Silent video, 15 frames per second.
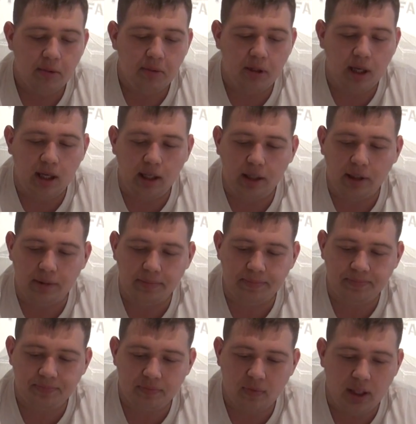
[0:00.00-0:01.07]
I'm
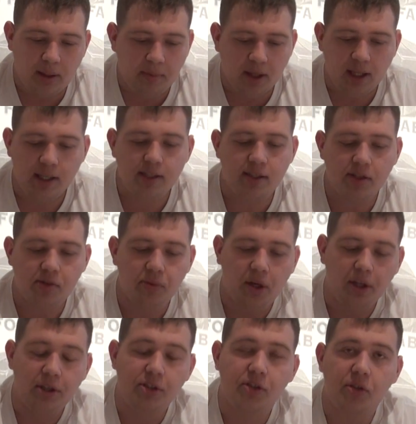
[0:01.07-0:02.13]
a licensed
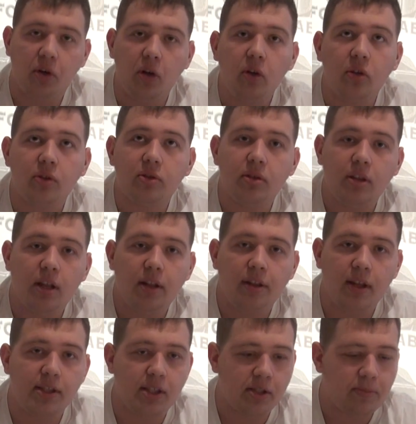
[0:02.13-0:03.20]
welder, so
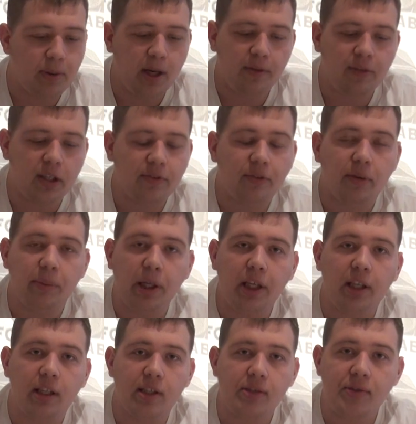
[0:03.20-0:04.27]
this is perfect for me
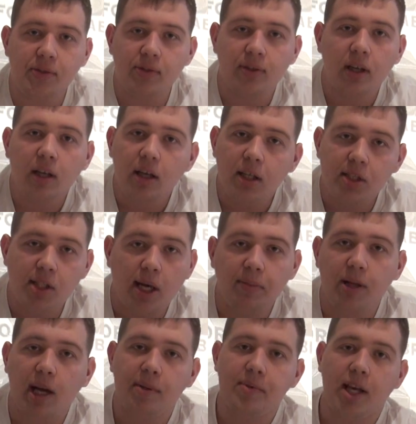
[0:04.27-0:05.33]
because
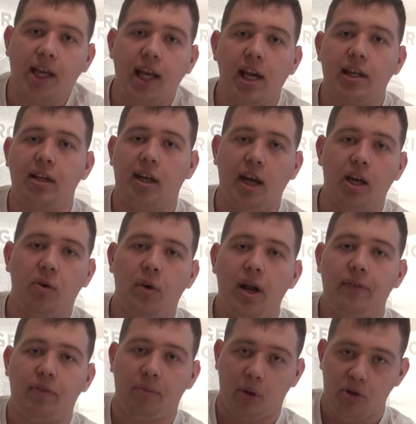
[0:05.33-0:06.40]
sometimes I can't get away
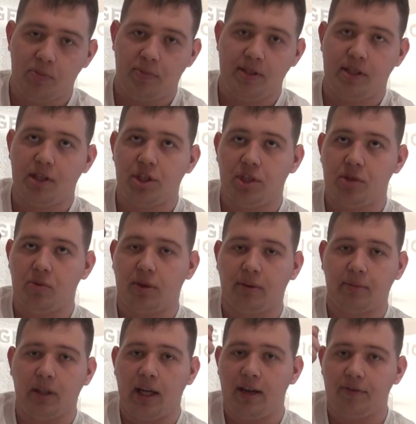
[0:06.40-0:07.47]
from those positions when I'm
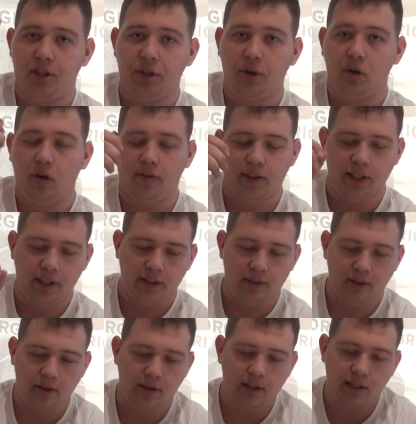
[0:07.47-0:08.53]
going to have to do overhead and
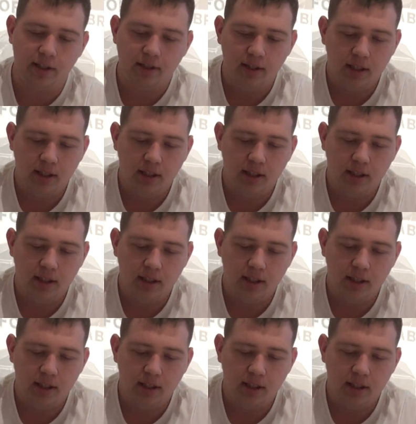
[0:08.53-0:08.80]
all that.